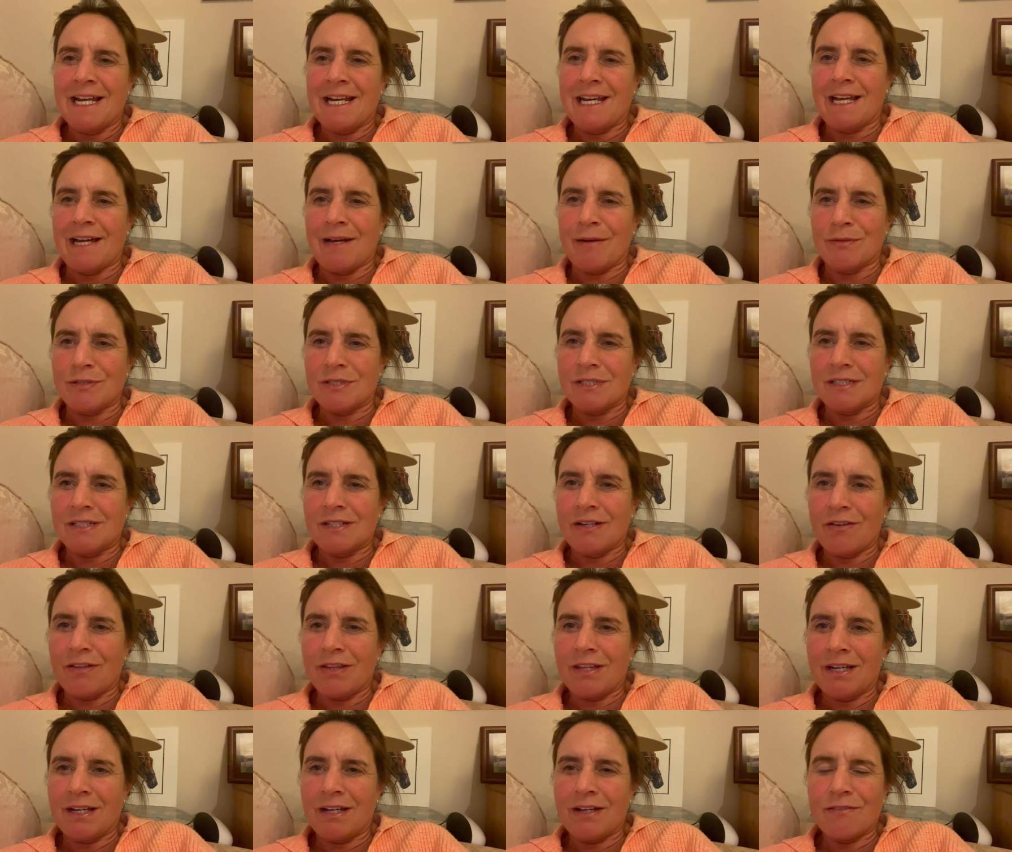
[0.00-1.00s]
Now, as I
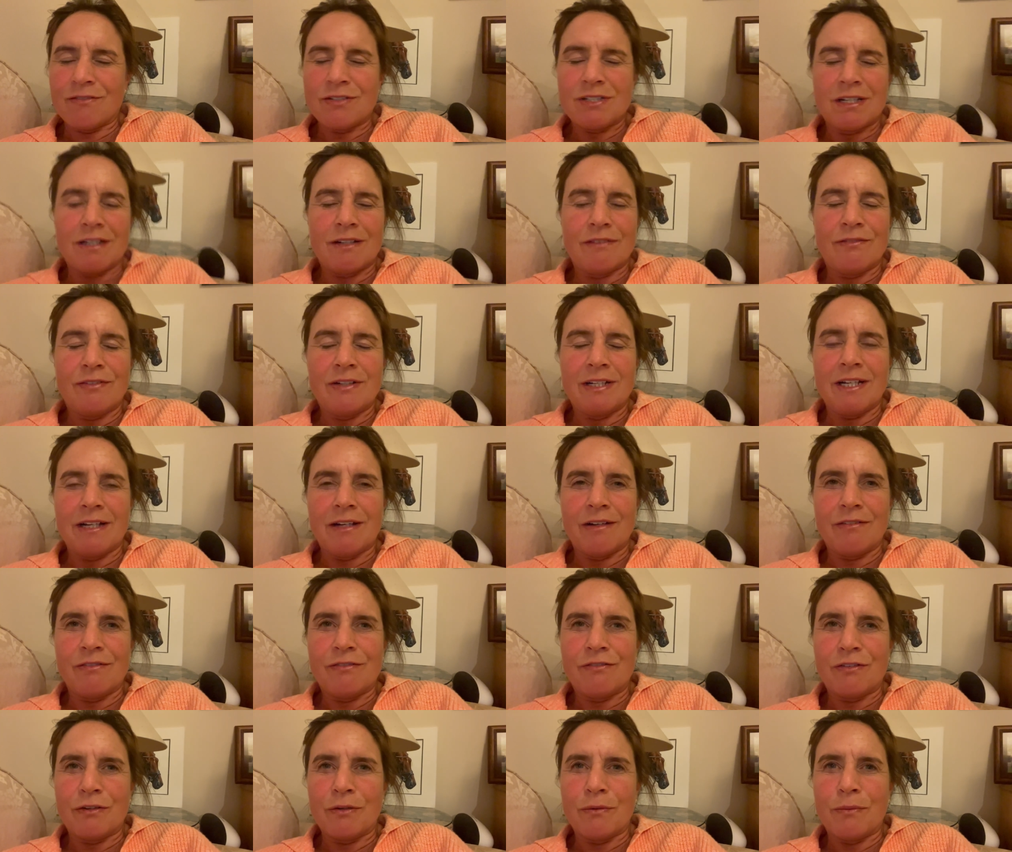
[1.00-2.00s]
don't think I've done a video
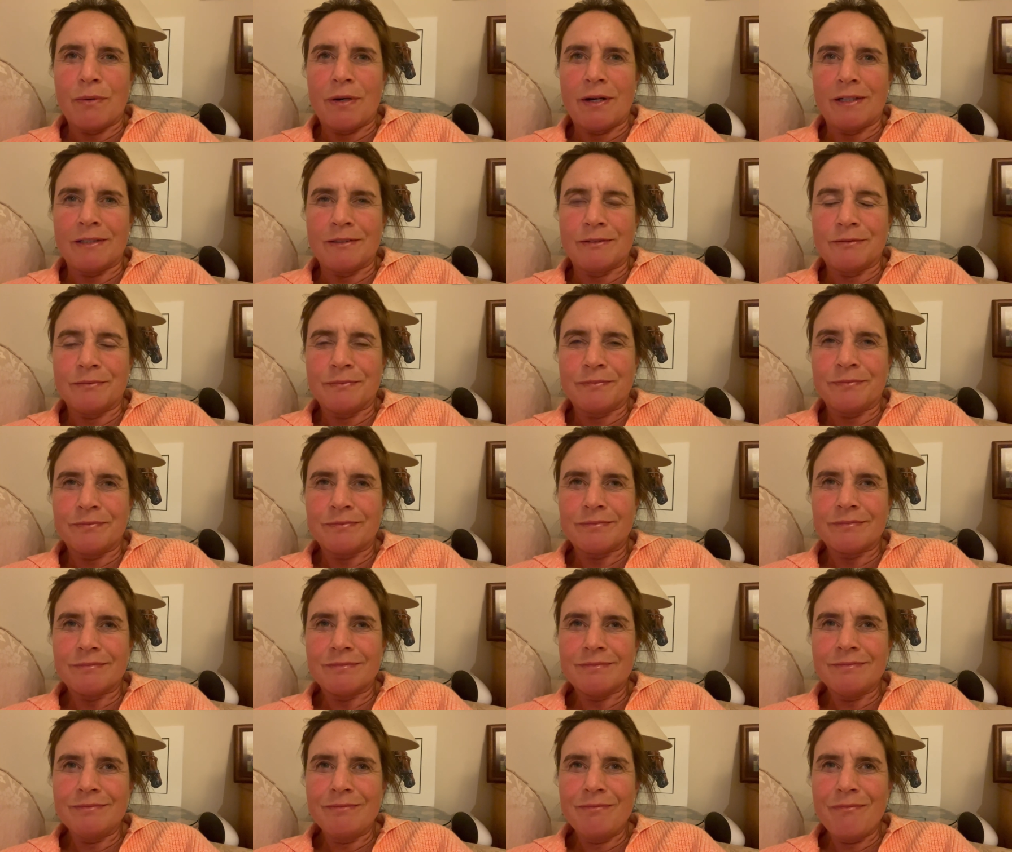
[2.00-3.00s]
for a while,
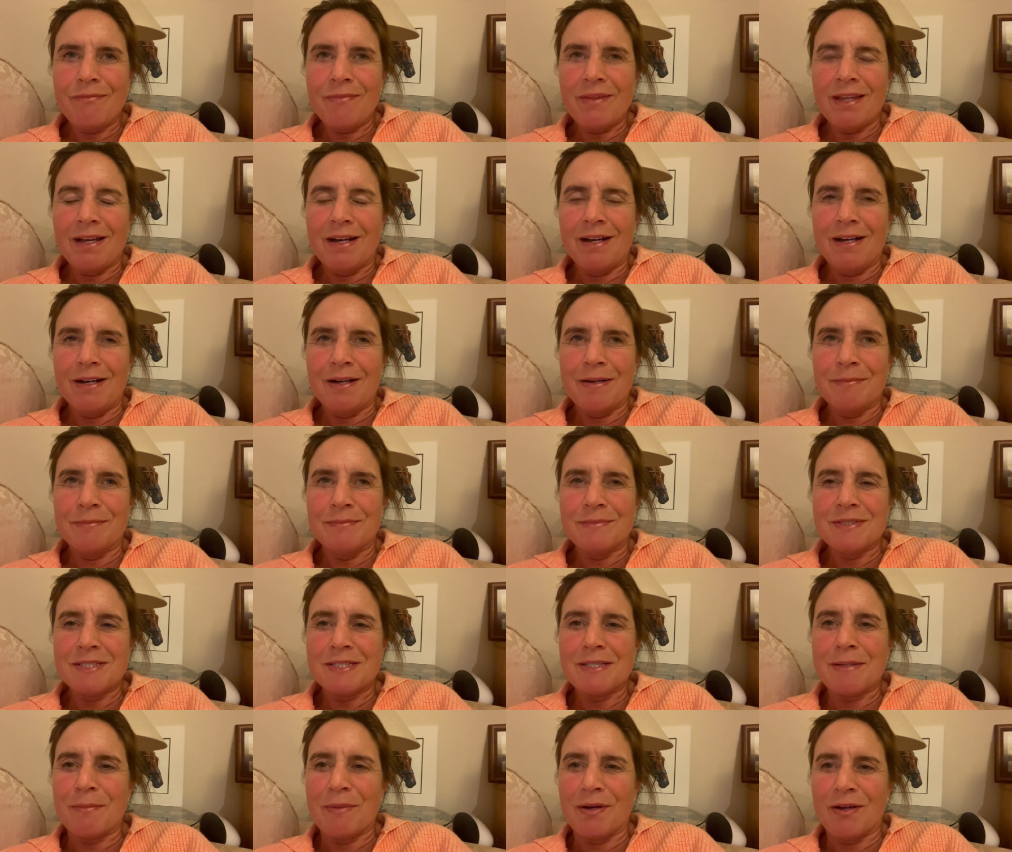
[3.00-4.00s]

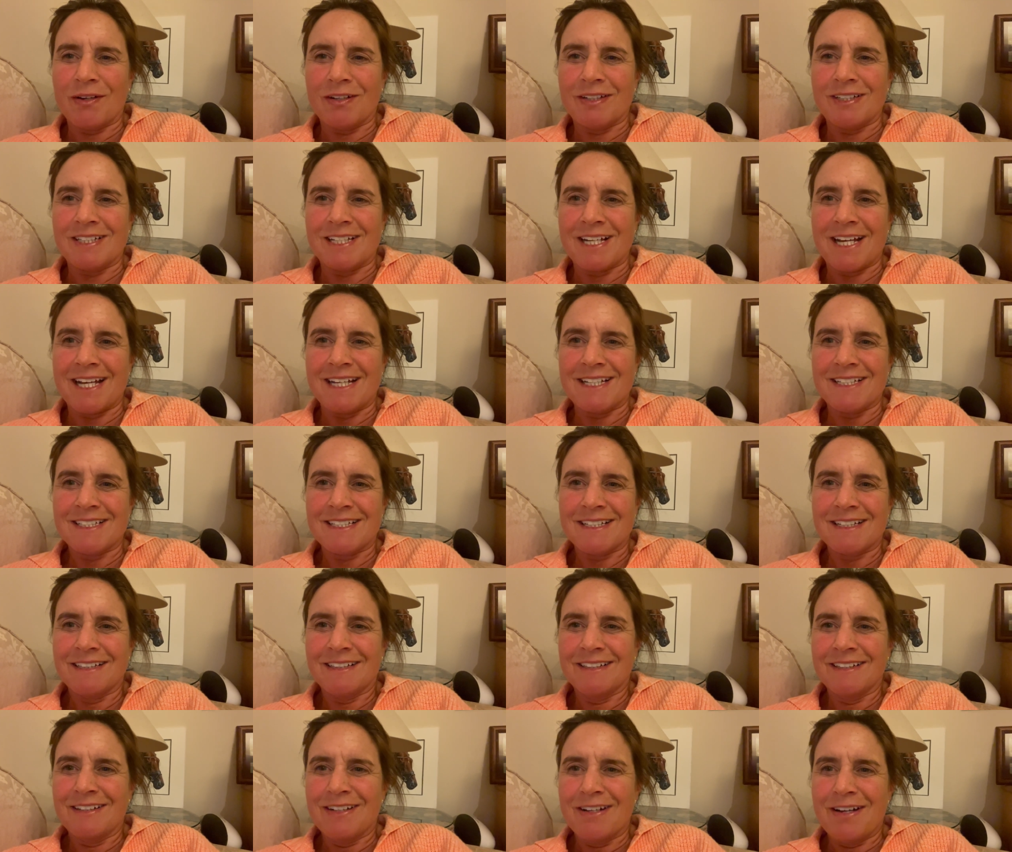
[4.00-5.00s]
summer holidays
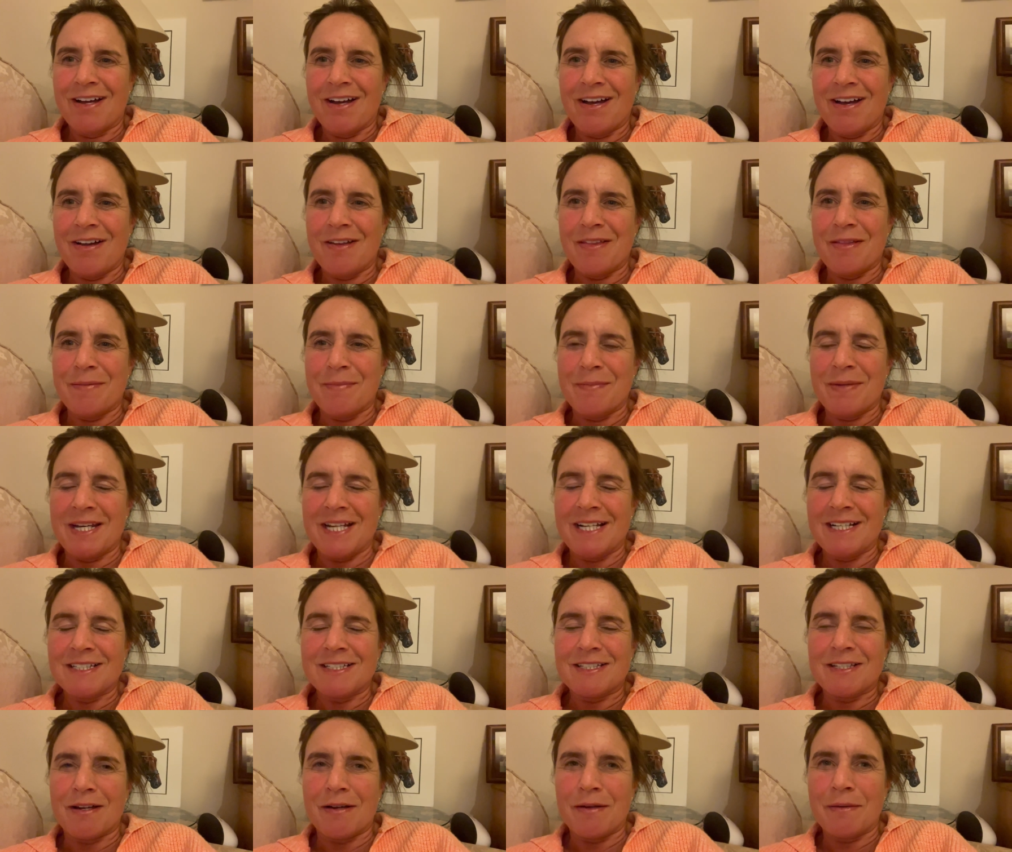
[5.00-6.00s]
at the
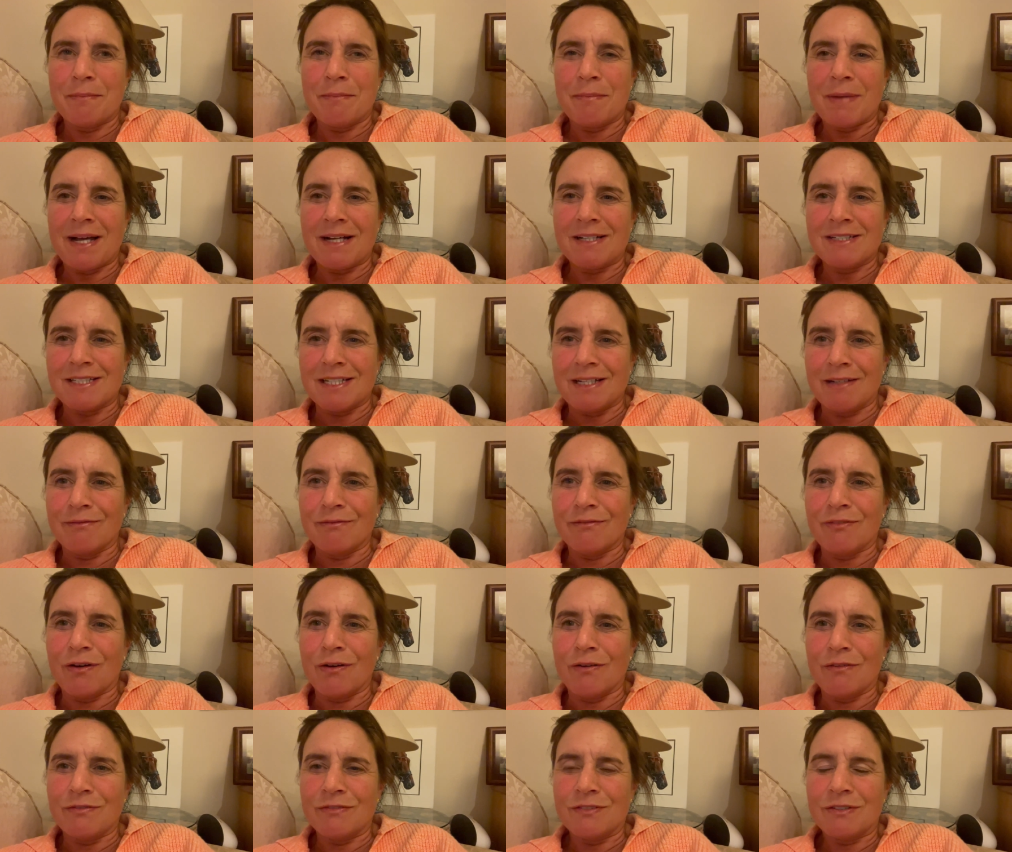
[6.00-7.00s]
minute, so Maxi
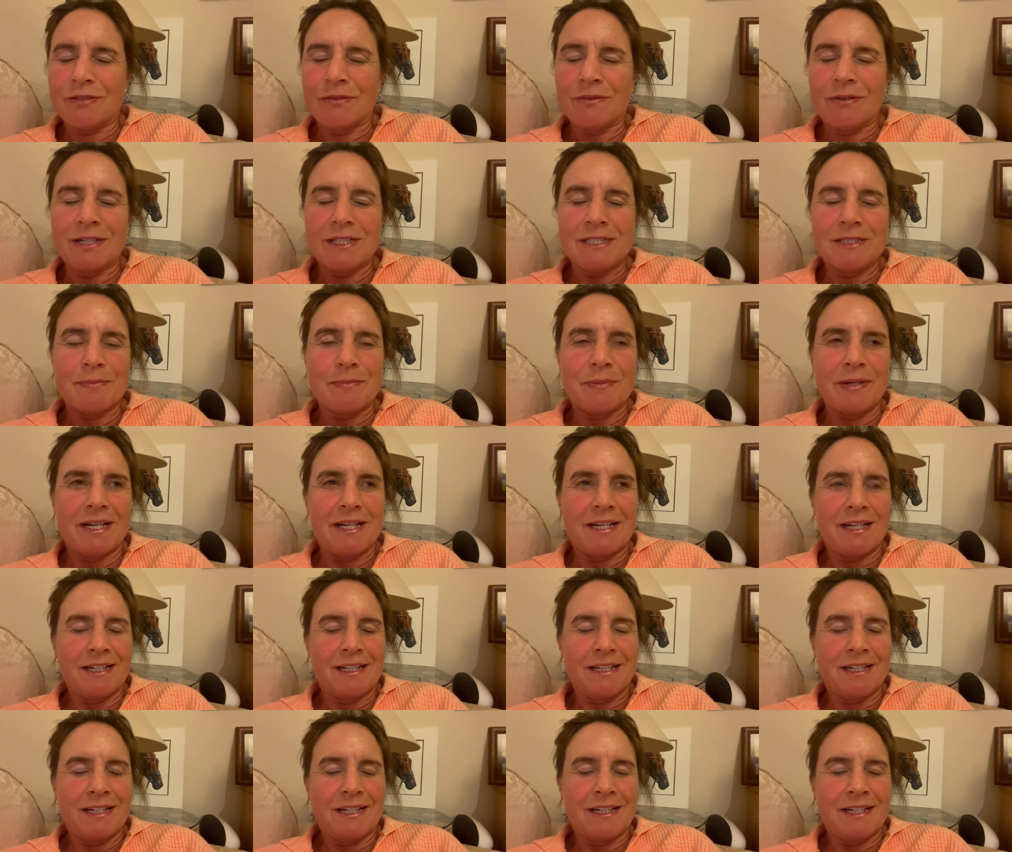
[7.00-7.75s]
involved quite a bit.